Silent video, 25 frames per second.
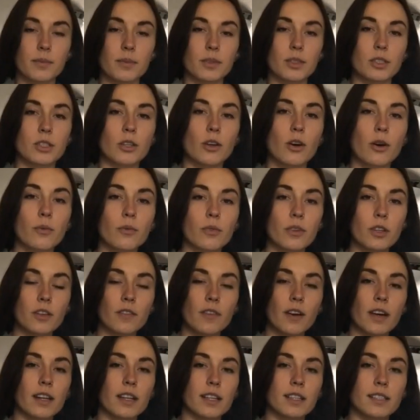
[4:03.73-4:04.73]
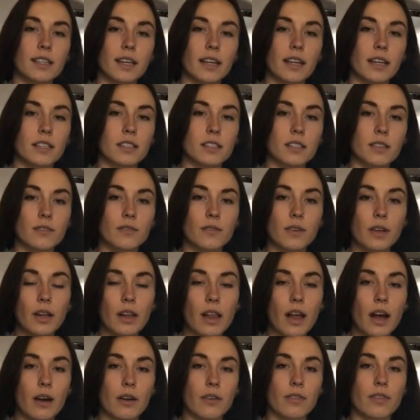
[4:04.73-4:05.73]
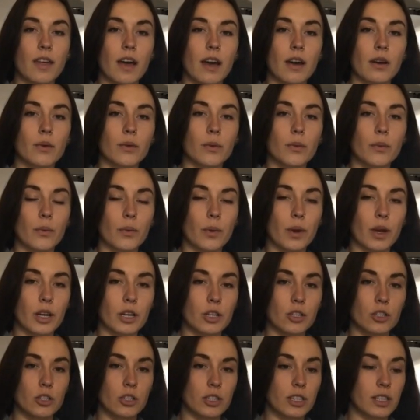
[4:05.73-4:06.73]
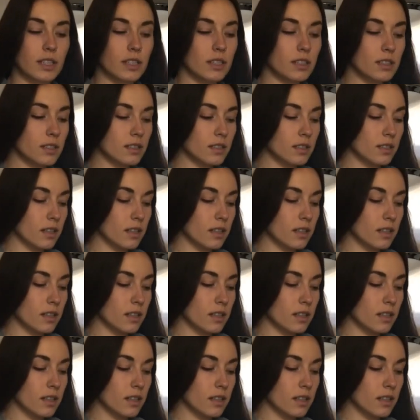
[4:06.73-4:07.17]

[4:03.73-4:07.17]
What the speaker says: So hopefully you've had a second to fill out that worksheet.